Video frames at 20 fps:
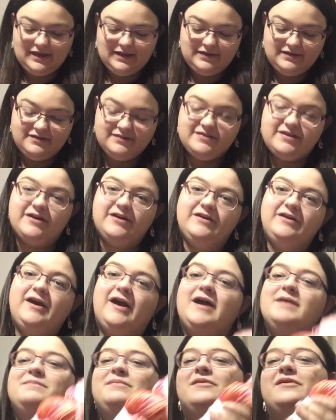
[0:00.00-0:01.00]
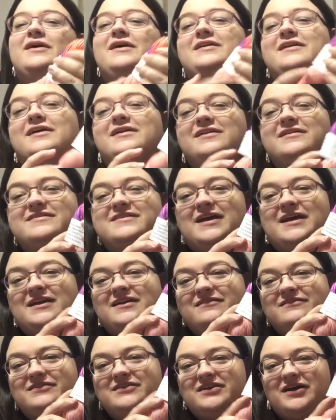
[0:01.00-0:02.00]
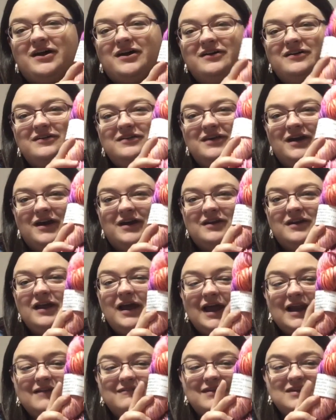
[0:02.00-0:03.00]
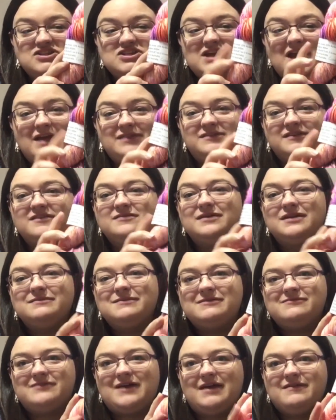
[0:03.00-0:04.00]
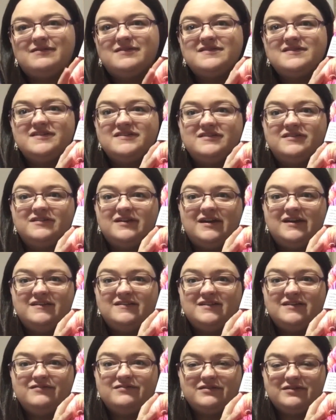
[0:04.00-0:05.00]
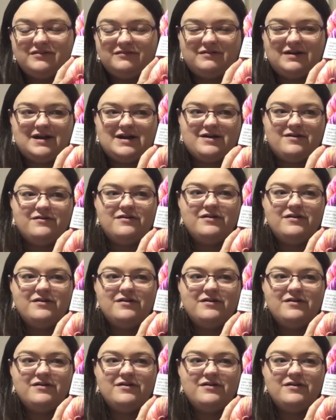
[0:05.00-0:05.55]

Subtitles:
So I bought another skein of yarn, and I've actually had this one in my favourites list on Etsy for a while,